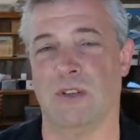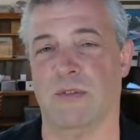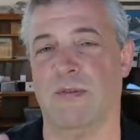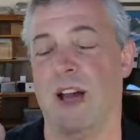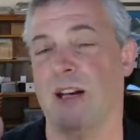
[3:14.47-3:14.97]
The
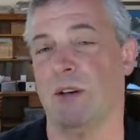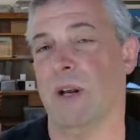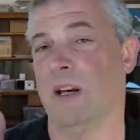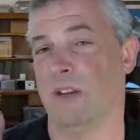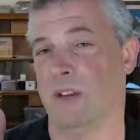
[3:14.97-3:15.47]
fan and
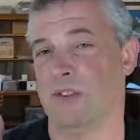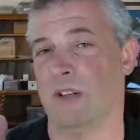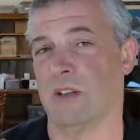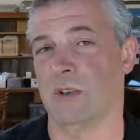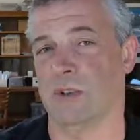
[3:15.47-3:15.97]
radiator can
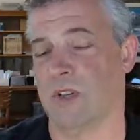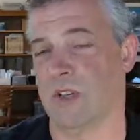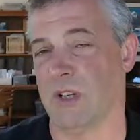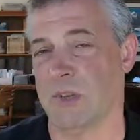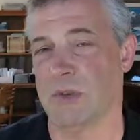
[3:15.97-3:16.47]
sit close to each
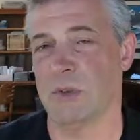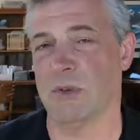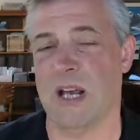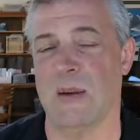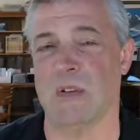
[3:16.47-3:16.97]
other, but there's no
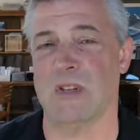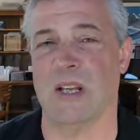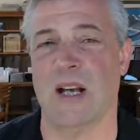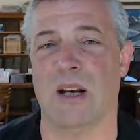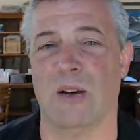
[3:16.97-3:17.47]
damage in
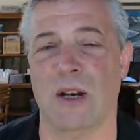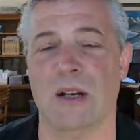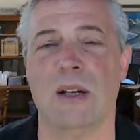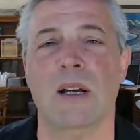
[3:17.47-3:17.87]
that area.